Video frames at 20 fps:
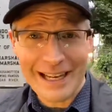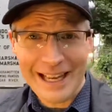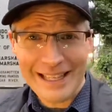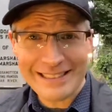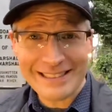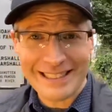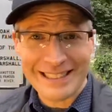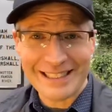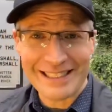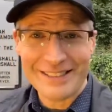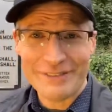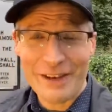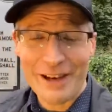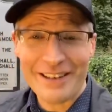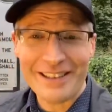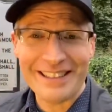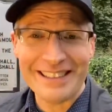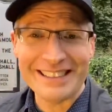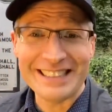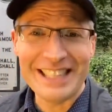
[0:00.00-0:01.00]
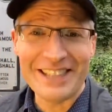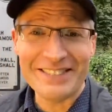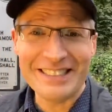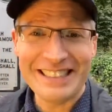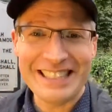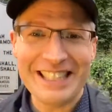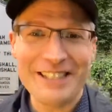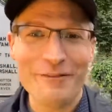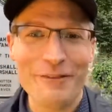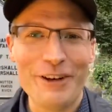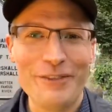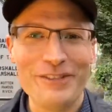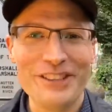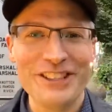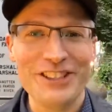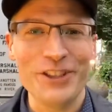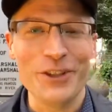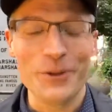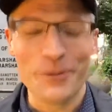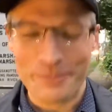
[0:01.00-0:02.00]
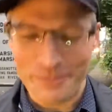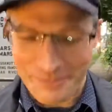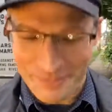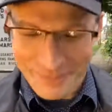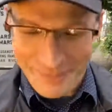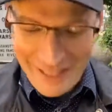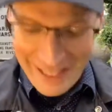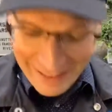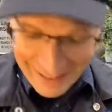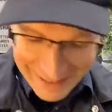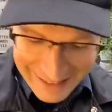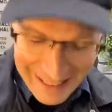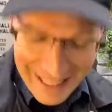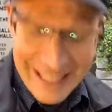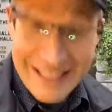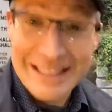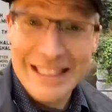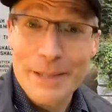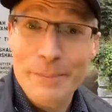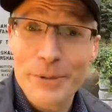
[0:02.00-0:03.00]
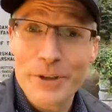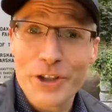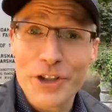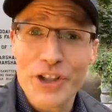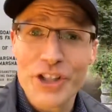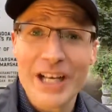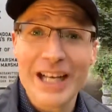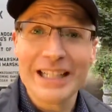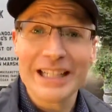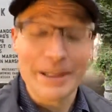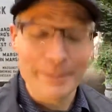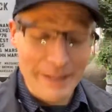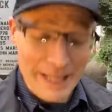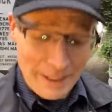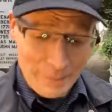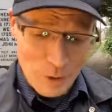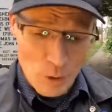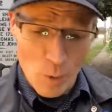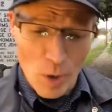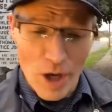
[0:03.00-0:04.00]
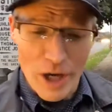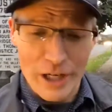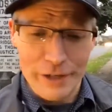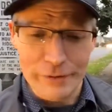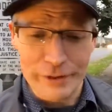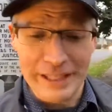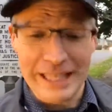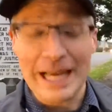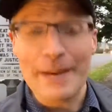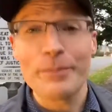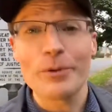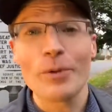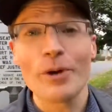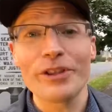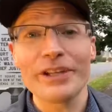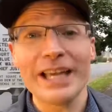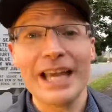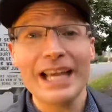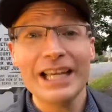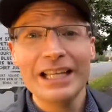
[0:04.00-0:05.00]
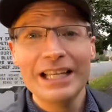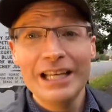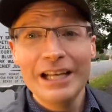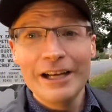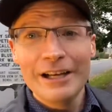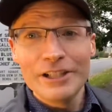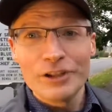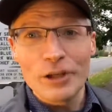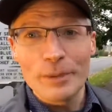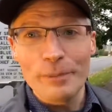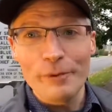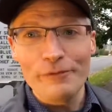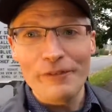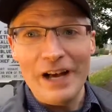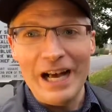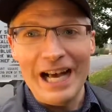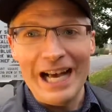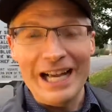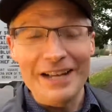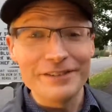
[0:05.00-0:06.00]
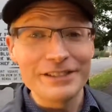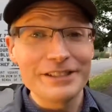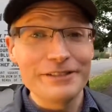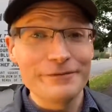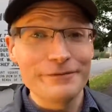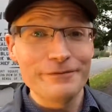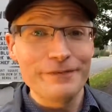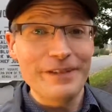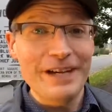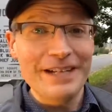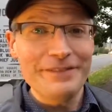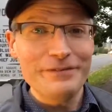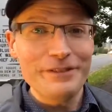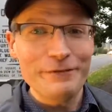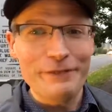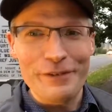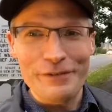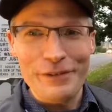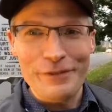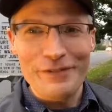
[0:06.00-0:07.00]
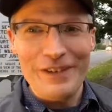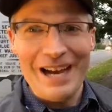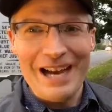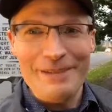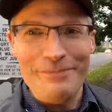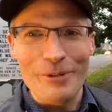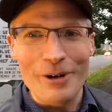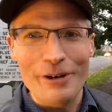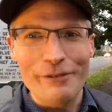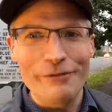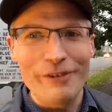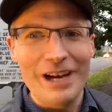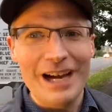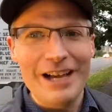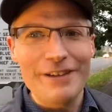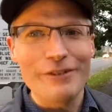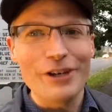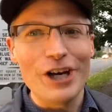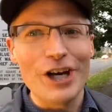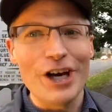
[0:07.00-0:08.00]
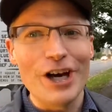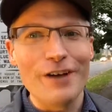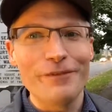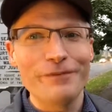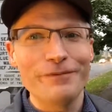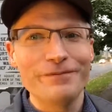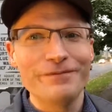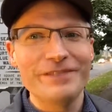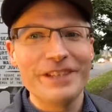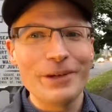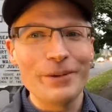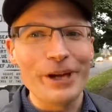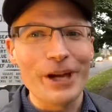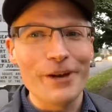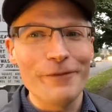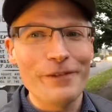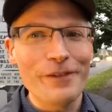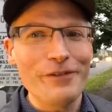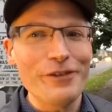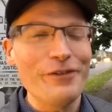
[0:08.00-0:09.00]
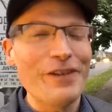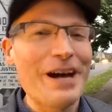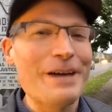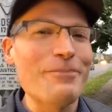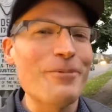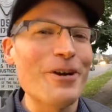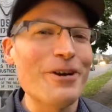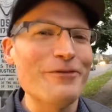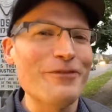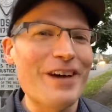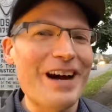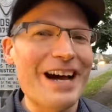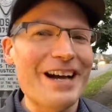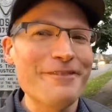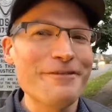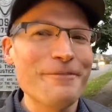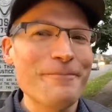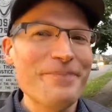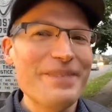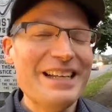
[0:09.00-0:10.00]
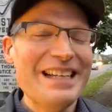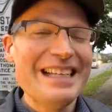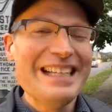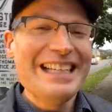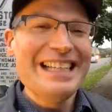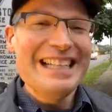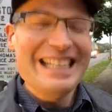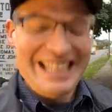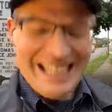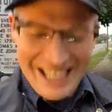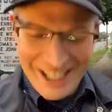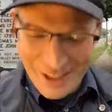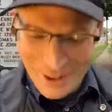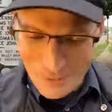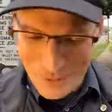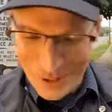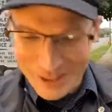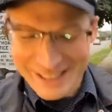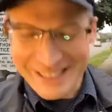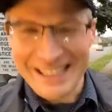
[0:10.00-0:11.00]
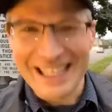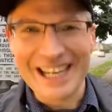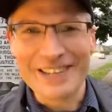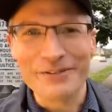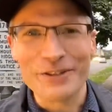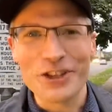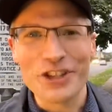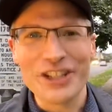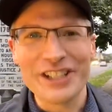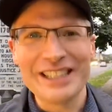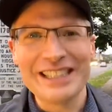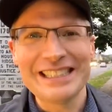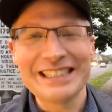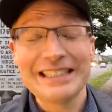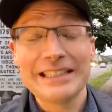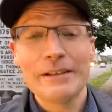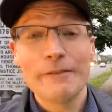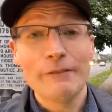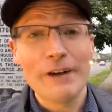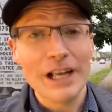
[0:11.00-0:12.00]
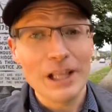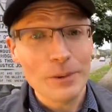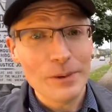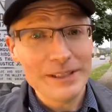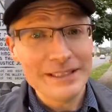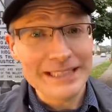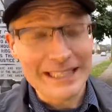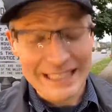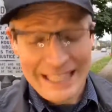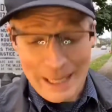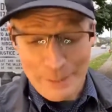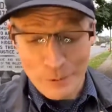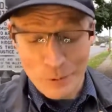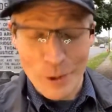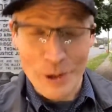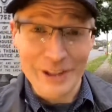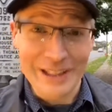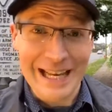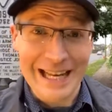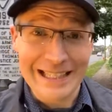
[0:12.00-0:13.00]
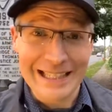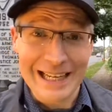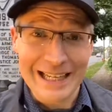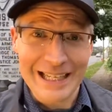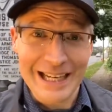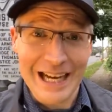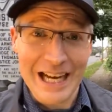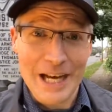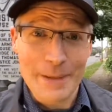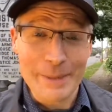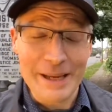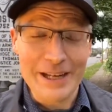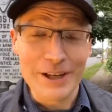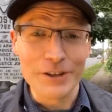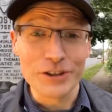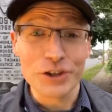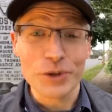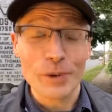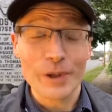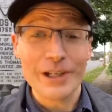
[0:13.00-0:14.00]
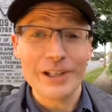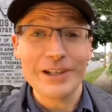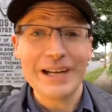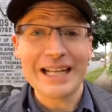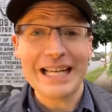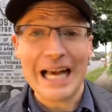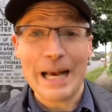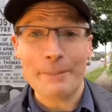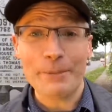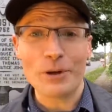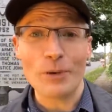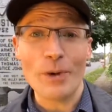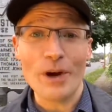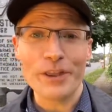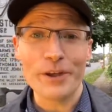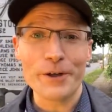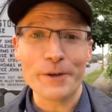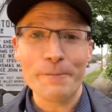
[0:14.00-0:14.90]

Excellent. Founded in 1752. And let's take a temperature check. I'm Cameron Walker for Capital Weather Gang. 555s, 5 to 55.5. There we go. 55.5 here in Woodstock, Virginia. Follow us at capitalweathergang.com and on Twitter at Capital Weather.